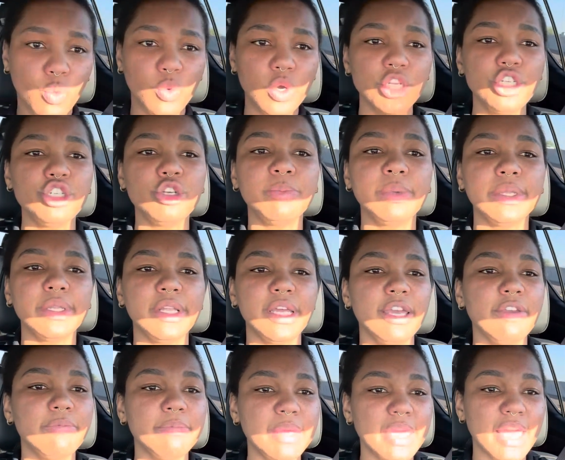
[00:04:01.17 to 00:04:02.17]
would you
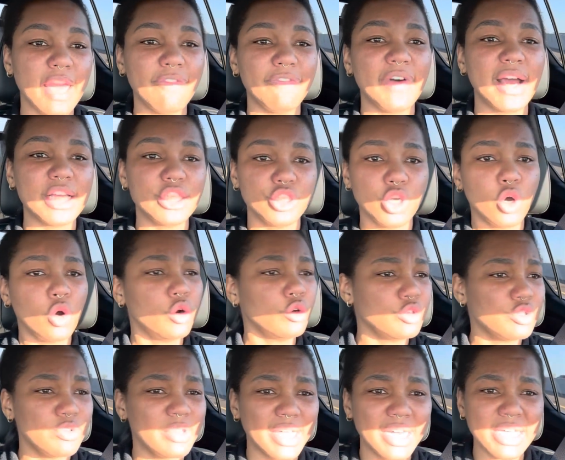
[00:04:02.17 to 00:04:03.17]
believe me if I
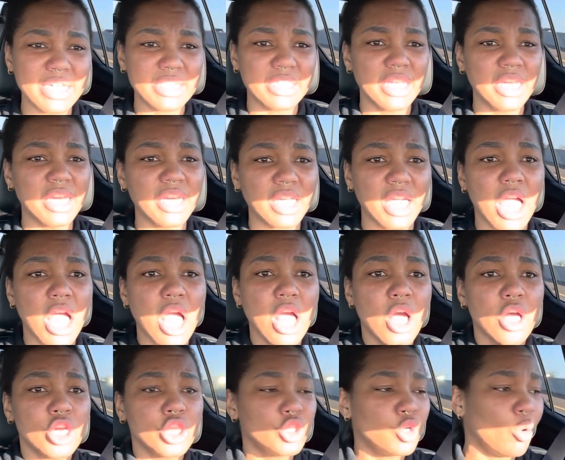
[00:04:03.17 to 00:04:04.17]
told you that it took
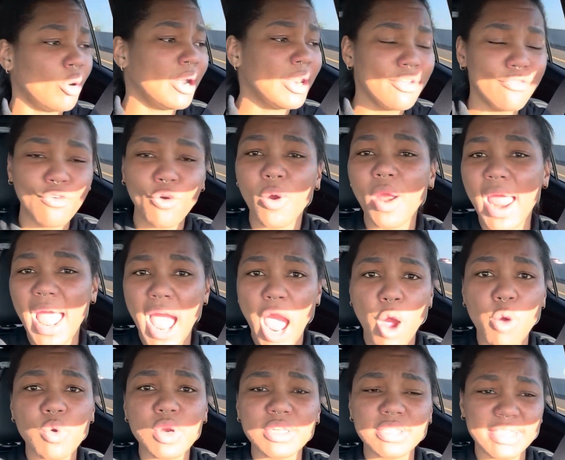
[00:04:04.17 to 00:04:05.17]
24
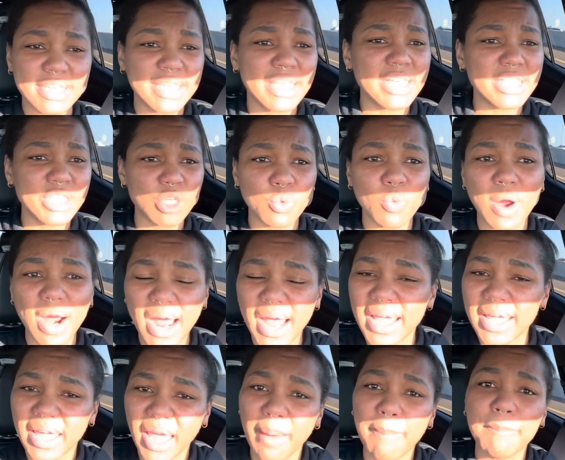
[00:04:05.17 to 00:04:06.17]
hours to get to where I
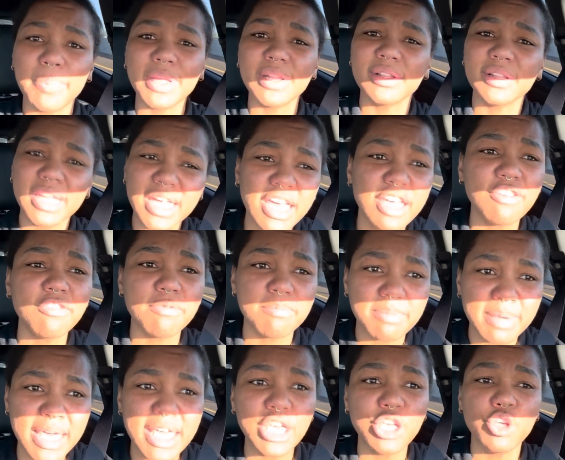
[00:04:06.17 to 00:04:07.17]
am? Believe
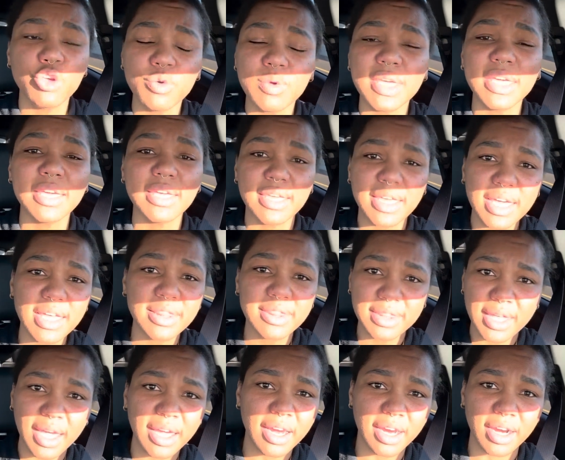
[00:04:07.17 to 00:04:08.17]
me, you can get
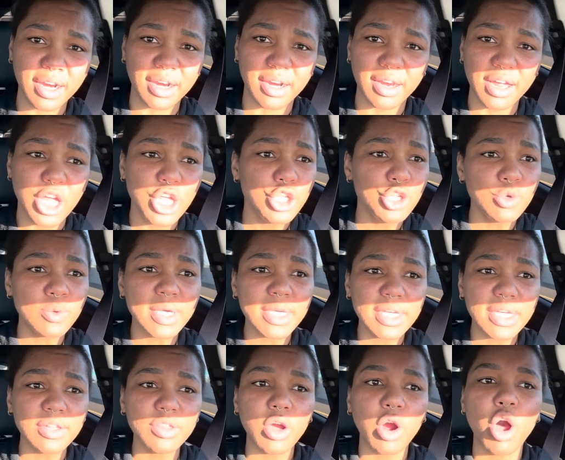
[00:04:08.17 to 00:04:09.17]
there. You can
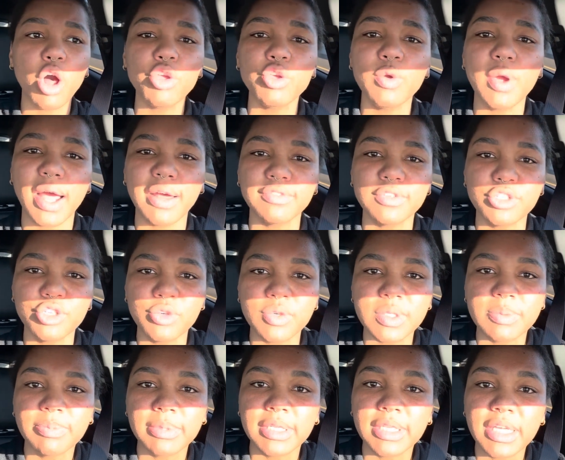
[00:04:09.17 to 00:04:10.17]
get there. All you have to do
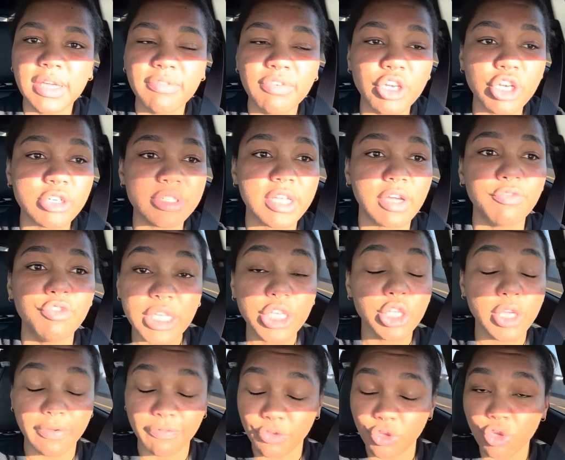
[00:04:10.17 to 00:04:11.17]
is believe in yourself.
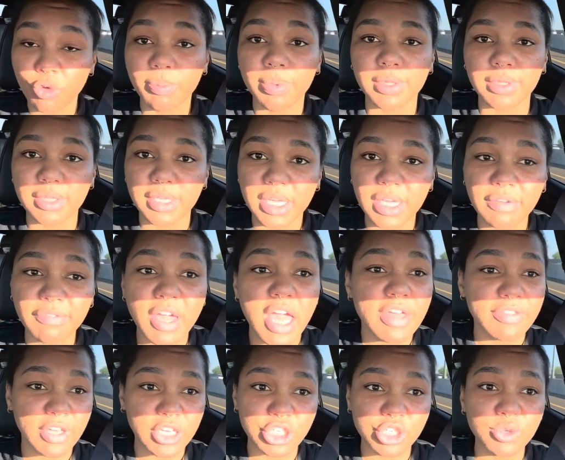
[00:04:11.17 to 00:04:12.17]
If you believe
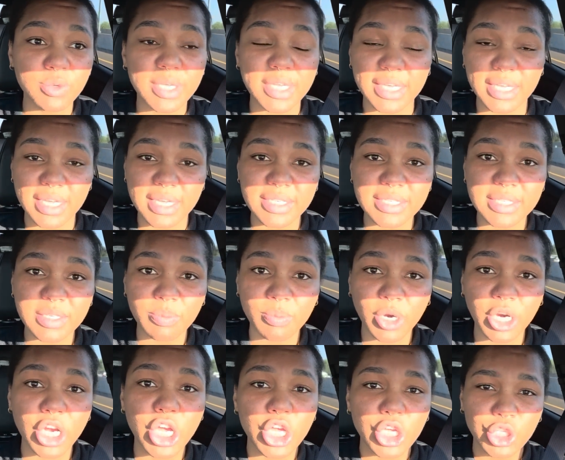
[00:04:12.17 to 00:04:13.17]
that you can get
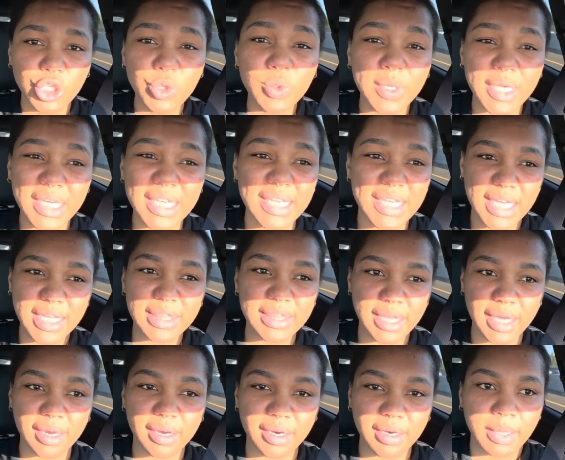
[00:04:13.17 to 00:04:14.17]
somewhere, you can get
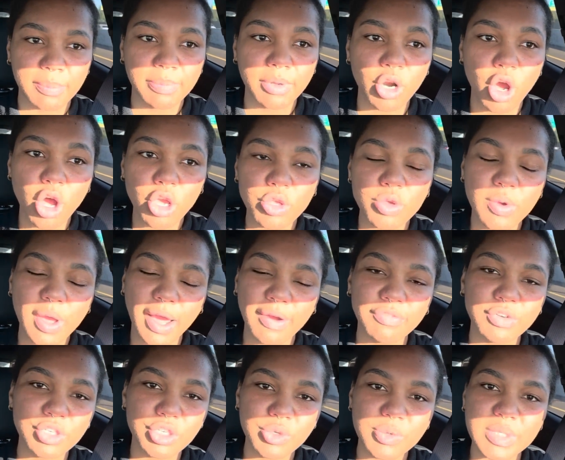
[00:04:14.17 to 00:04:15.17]
there. But all you
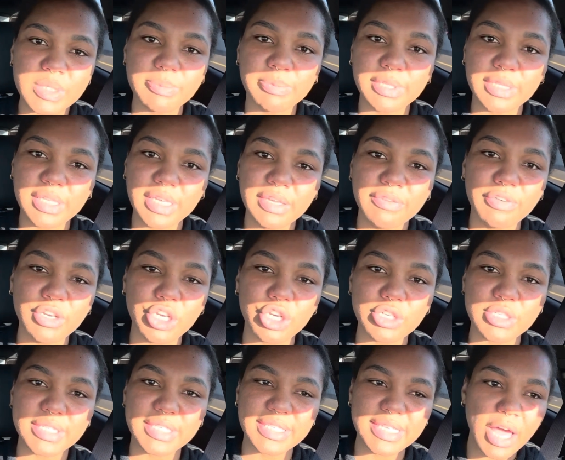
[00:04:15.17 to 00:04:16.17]
have to do is believe in
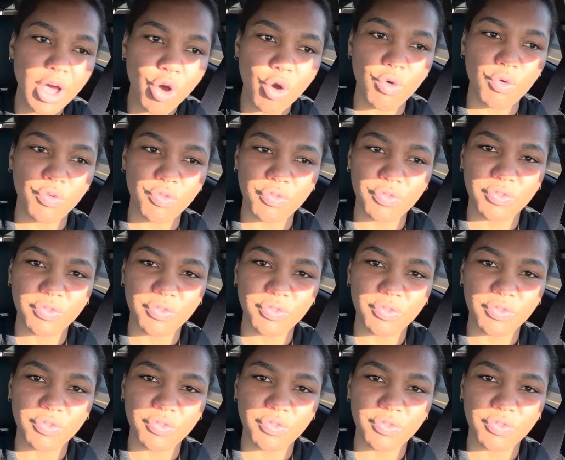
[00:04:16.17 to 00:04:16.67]
yourself.